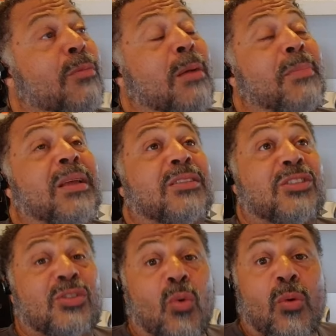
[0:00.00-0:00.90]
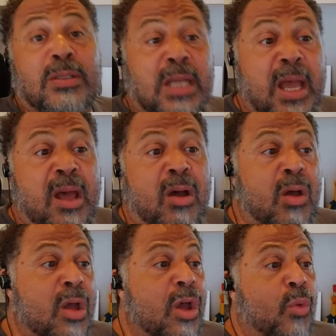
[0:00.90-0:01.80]
being sore as hell.
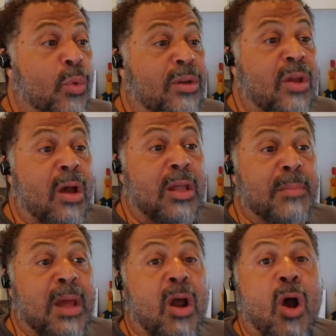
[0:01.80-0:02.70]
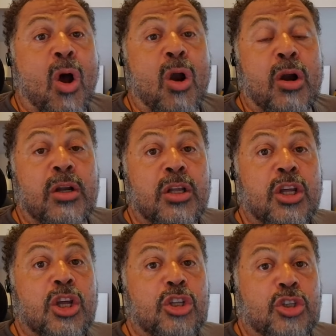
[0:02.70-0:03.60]
We're talking about hard
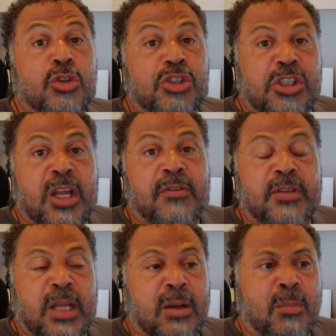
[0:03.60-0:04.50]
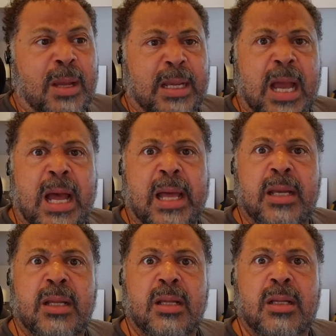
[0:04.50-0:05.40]
to shift. And oh my God,
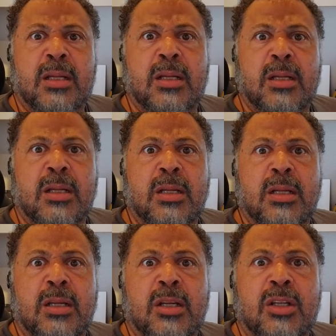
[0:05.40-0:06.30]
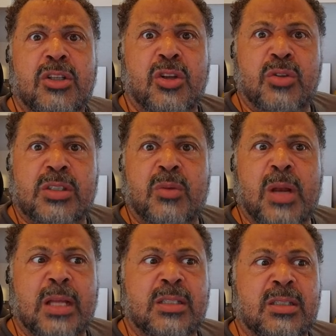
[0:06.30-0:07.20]
do you see what
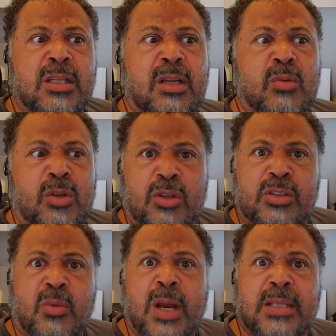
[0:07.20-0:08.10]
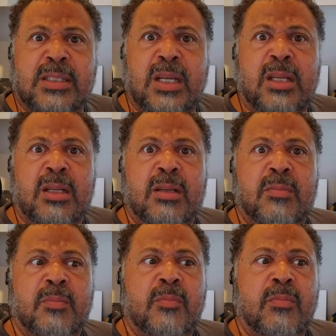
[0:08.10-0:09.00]
I just see? Do you see what I see?
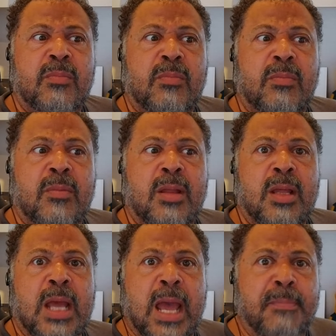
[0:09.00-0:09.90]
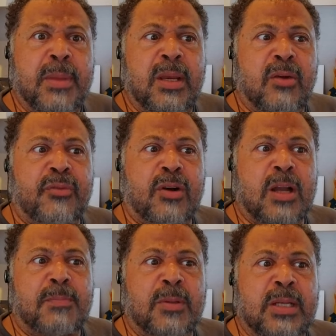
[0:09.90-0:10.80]
I haven't been here for a
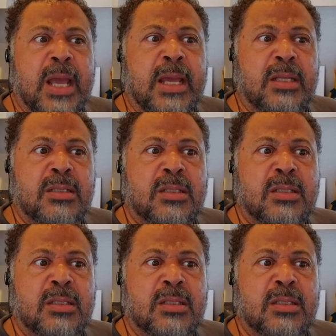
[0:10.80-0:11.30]
couple of days.